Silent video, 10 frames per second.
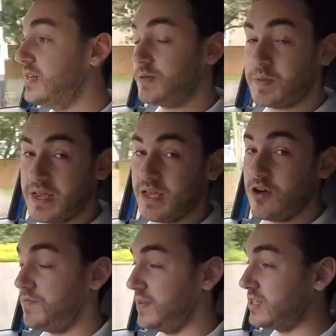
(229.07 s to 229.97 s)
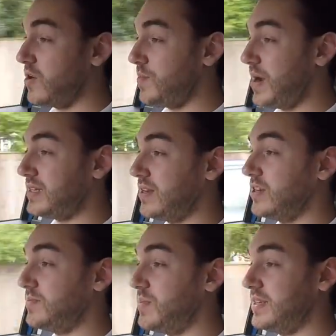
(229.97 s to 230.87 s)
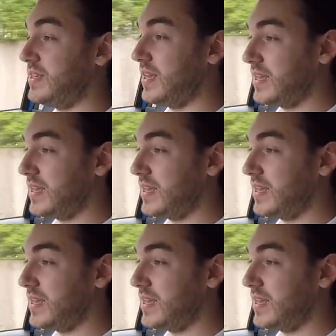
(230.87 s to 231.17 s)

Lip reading: Speaking of, its compact size makes it